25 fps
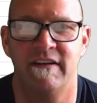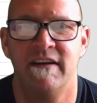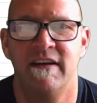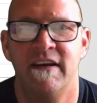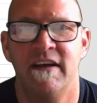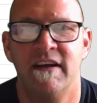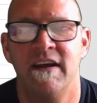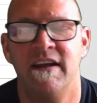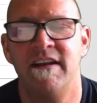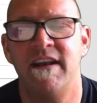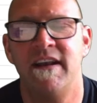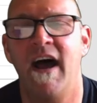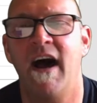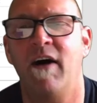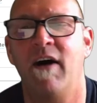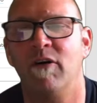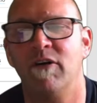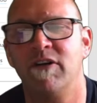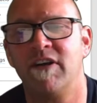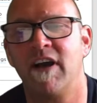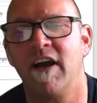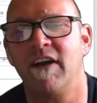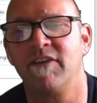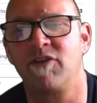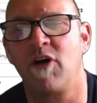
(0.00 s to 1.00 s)
Now, you
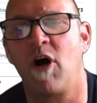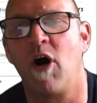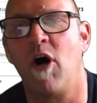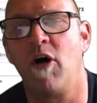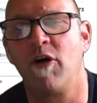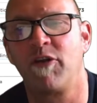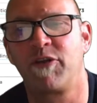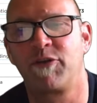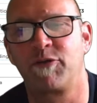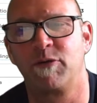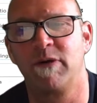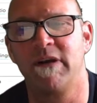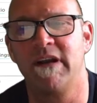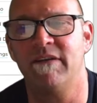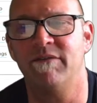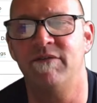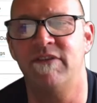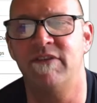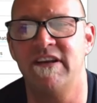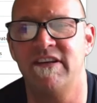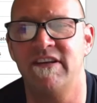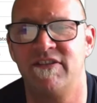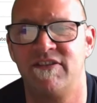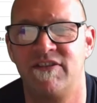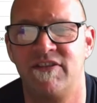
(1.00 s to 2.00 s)
guys, all three of
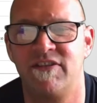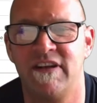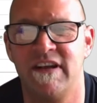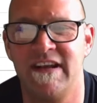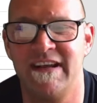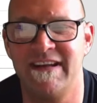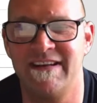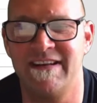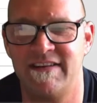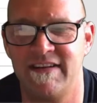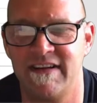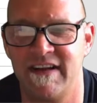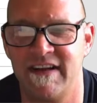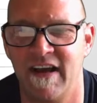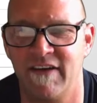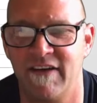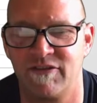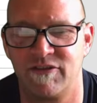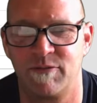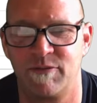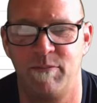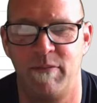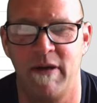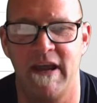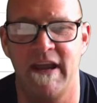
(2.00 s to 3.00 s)
these
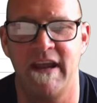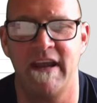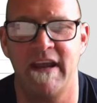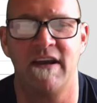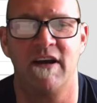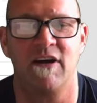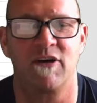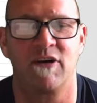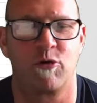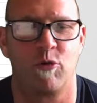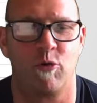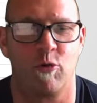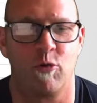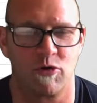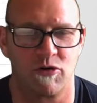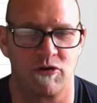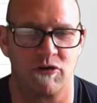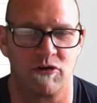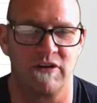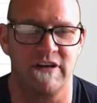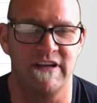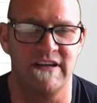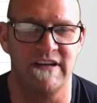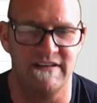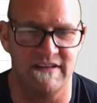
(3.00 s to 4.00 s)
ETFs pay a
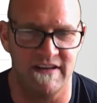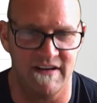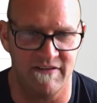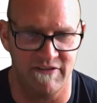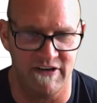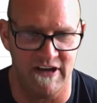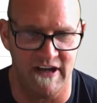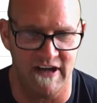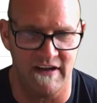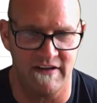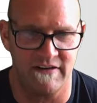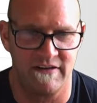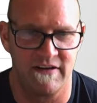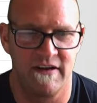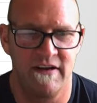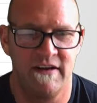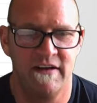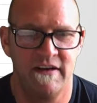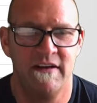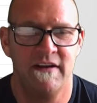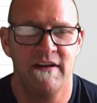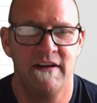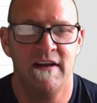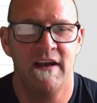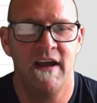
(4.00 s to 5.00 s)
quarterly dividend.
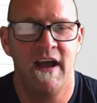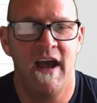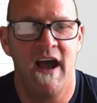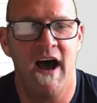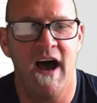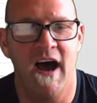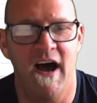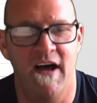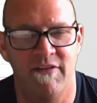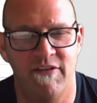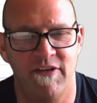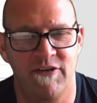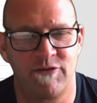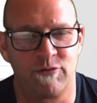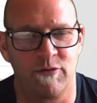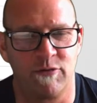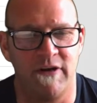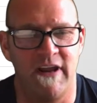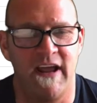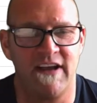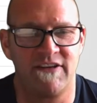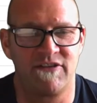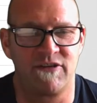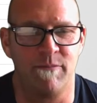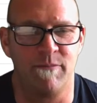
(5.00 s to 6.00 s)
This one
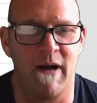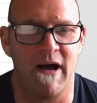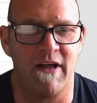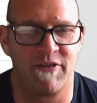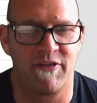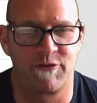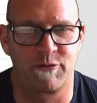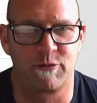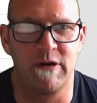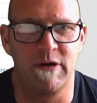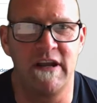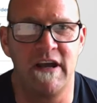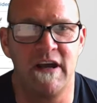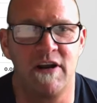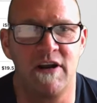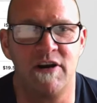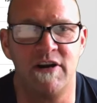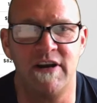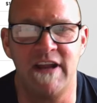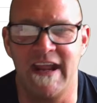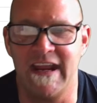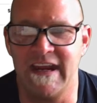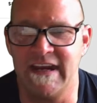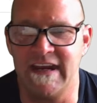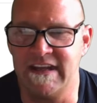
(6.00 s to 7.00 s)
has about
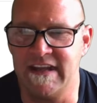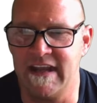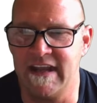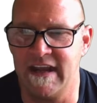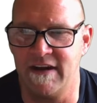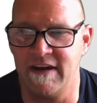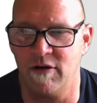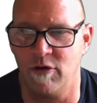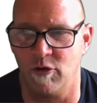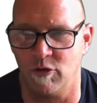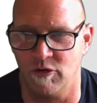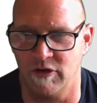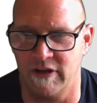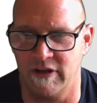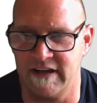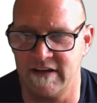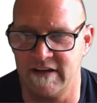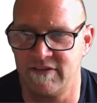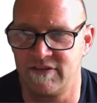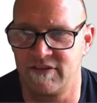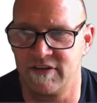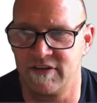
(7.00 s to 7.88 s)
388 holdings.